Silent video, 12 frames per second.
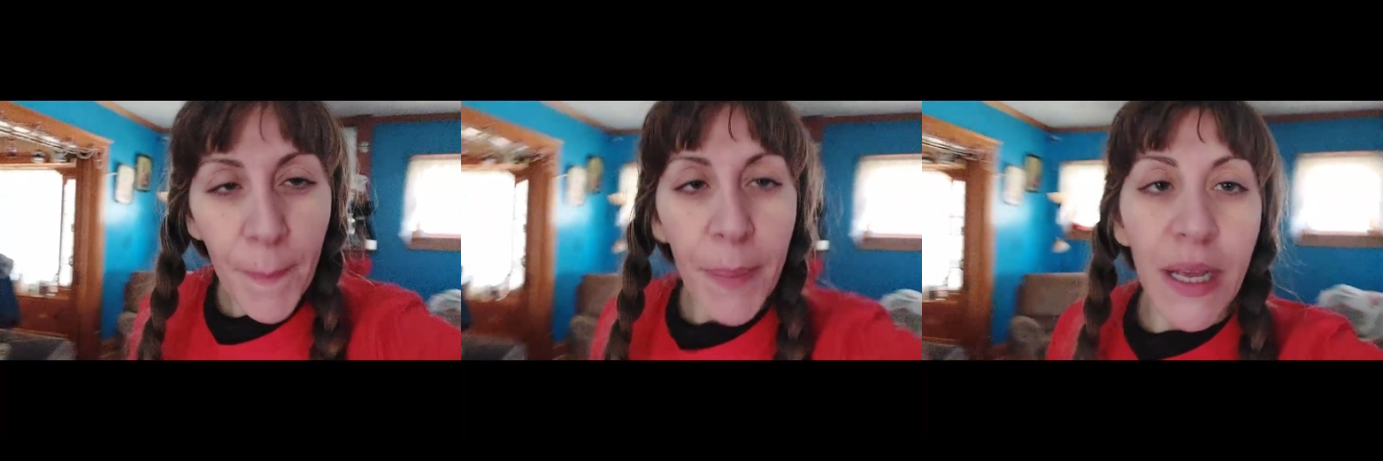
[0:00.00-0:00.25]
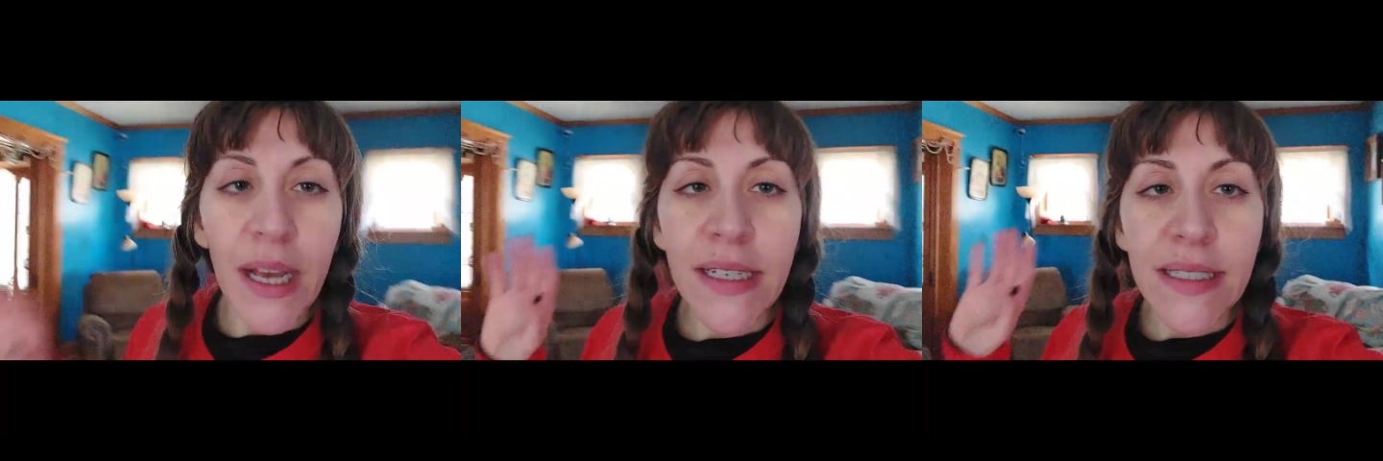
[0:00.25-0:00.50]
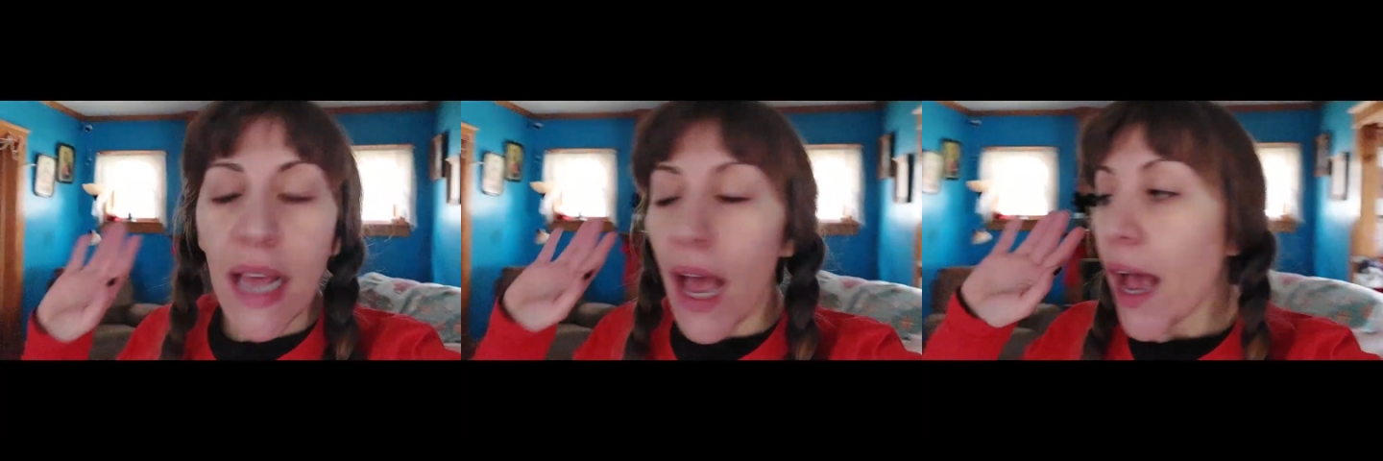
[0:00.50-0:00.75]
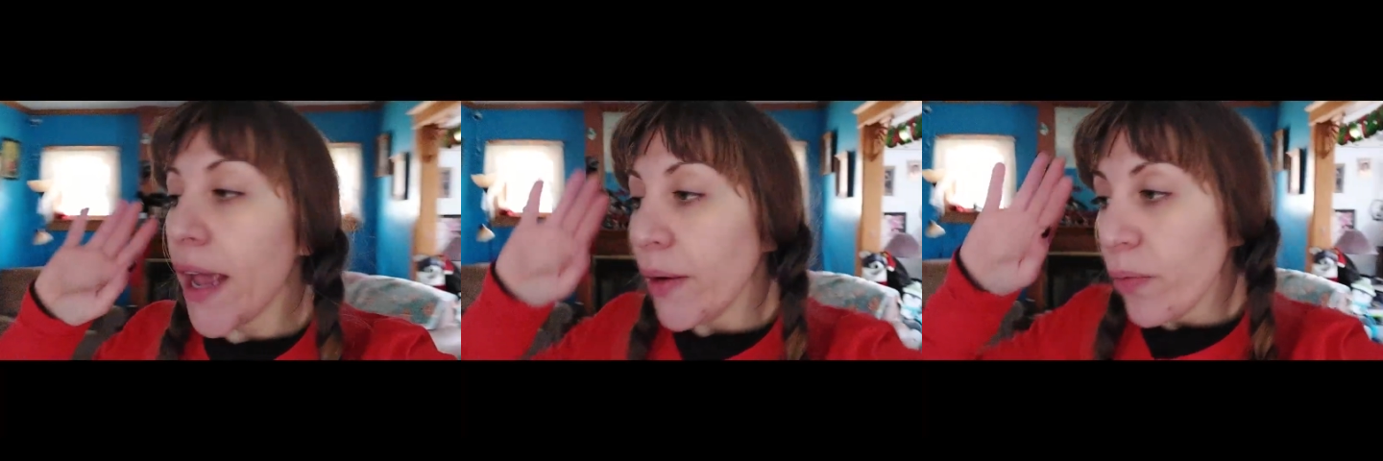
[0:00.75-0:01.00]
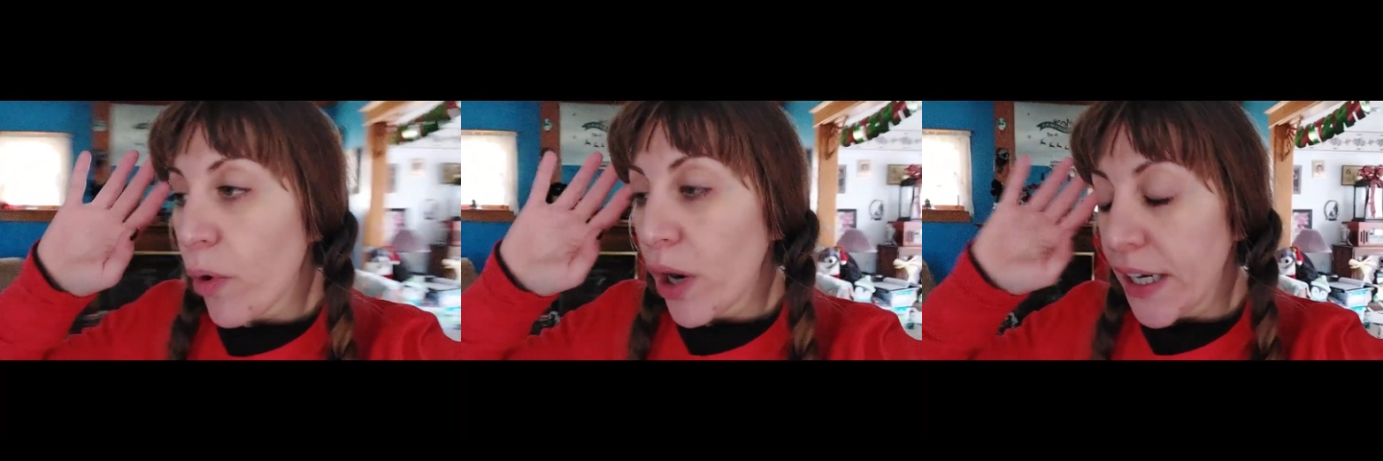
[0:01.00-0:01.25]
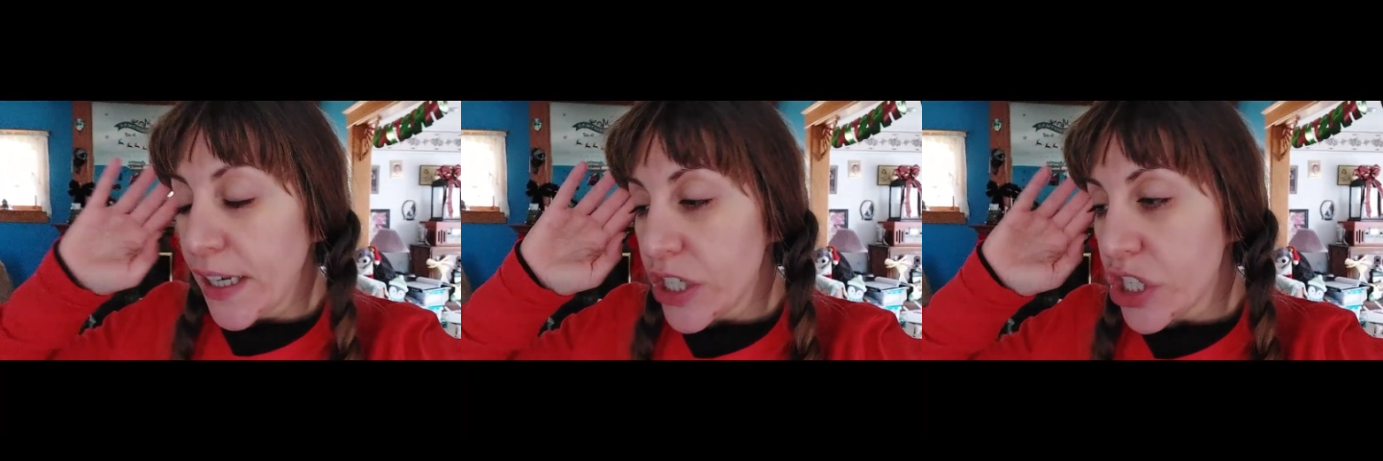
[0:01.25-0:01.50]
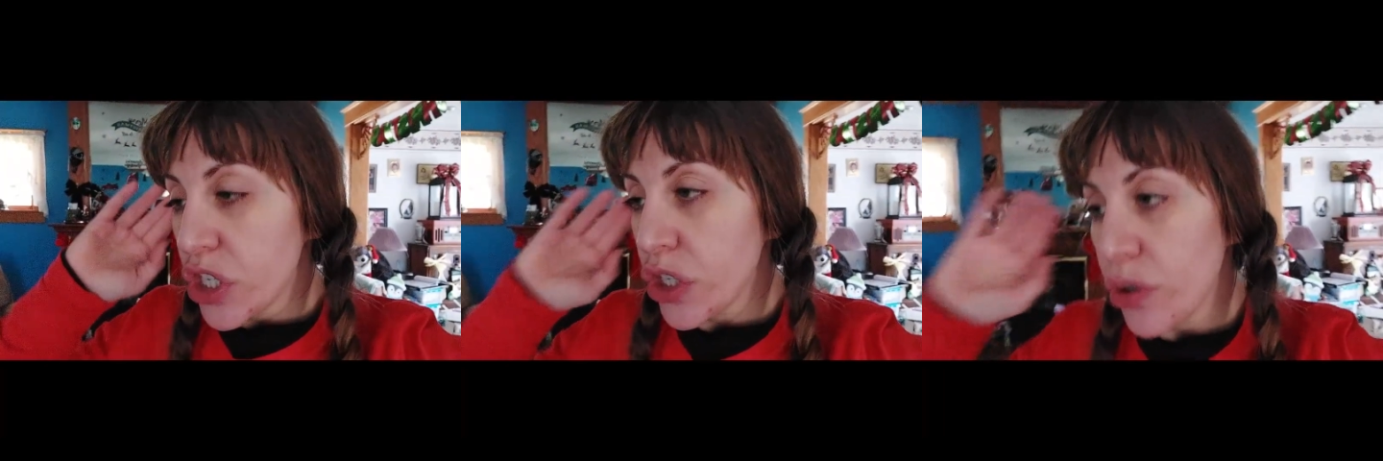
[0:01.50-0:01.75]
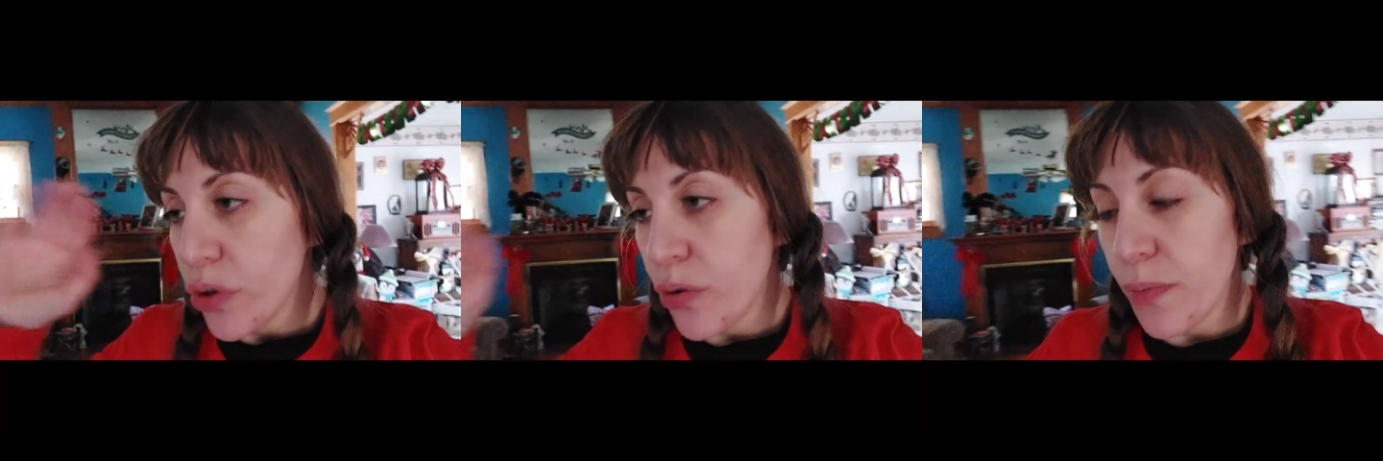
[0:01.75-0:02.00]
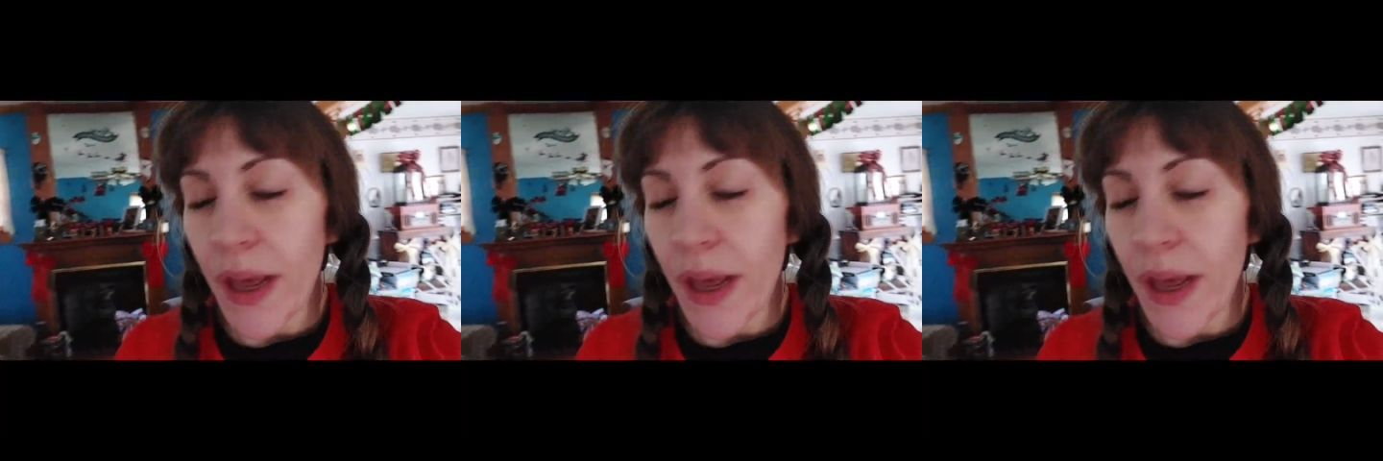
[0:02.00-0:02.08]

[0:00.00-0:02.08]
Because I wanted to